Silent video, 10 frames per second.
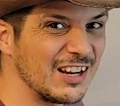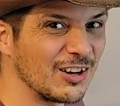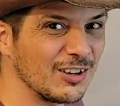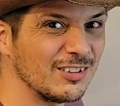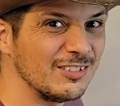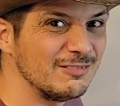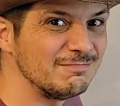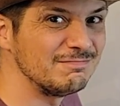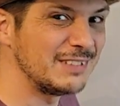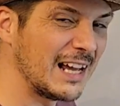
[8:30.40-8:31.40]
here.
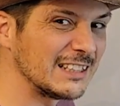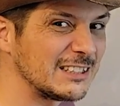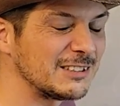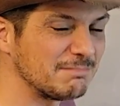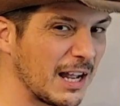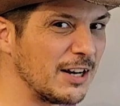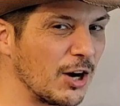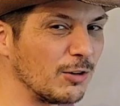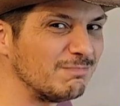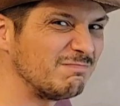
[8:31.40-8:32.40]
Yes, I
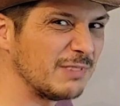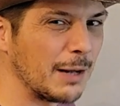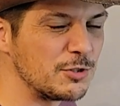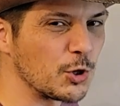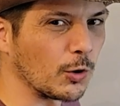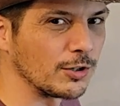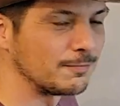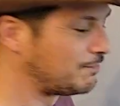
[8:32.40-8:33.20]
know, I'm short.